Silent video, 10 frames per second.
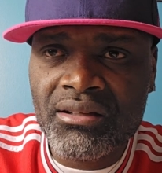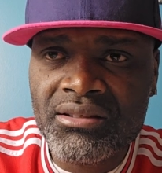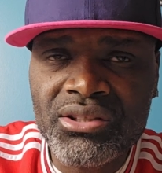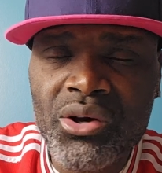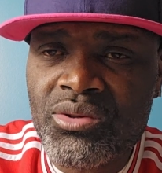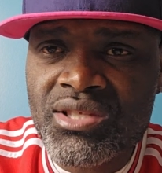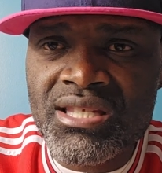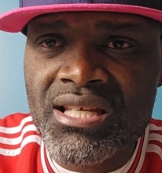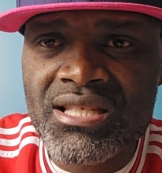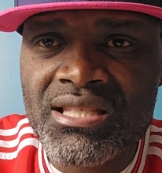You don't
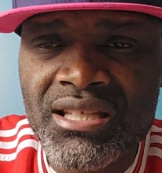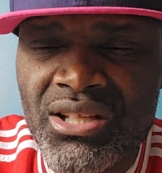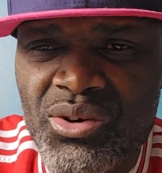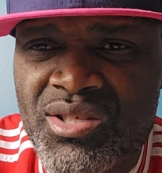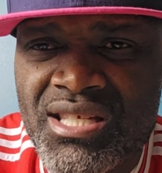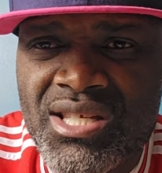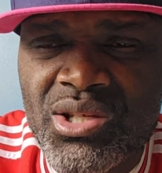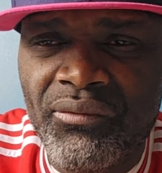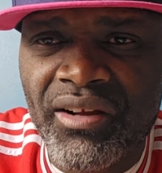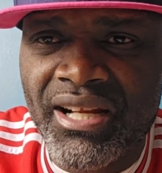see
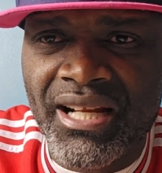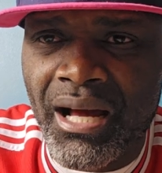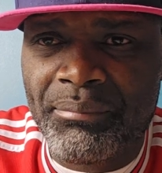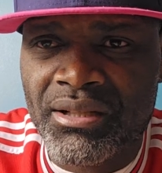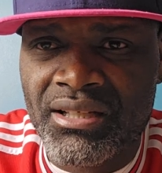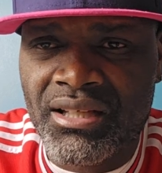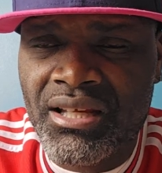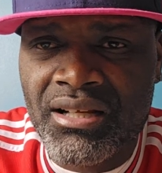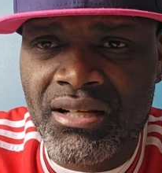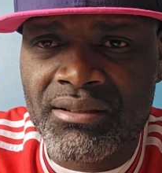stuff like that happen in
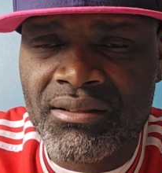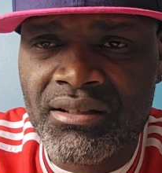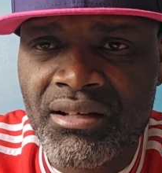England.